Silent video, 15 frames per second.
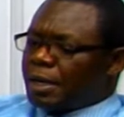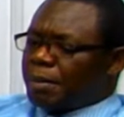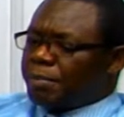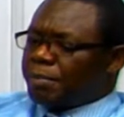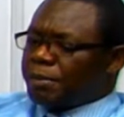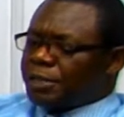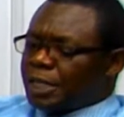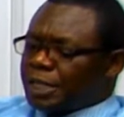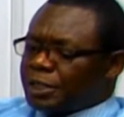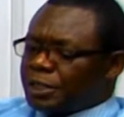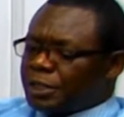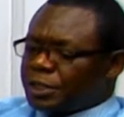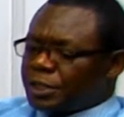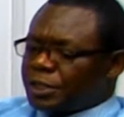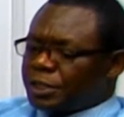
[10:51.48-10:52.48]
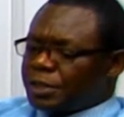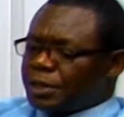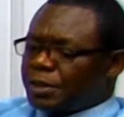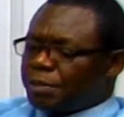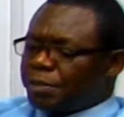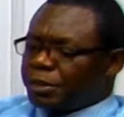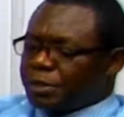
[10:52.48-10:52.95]
presents
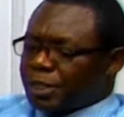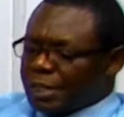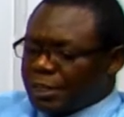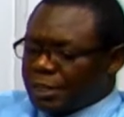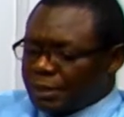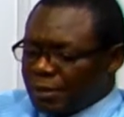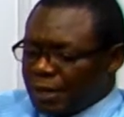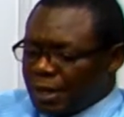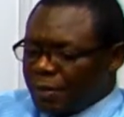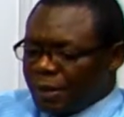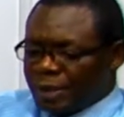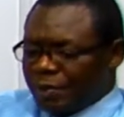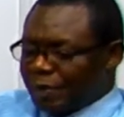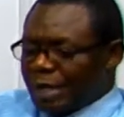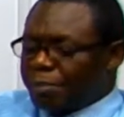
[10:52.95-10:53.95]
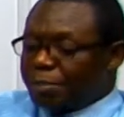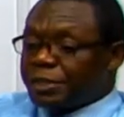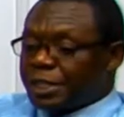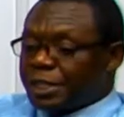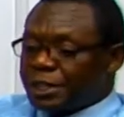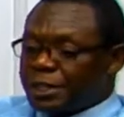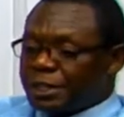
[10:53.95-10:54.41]
whatever they are
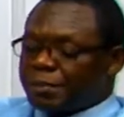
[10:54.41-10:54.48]
presenting.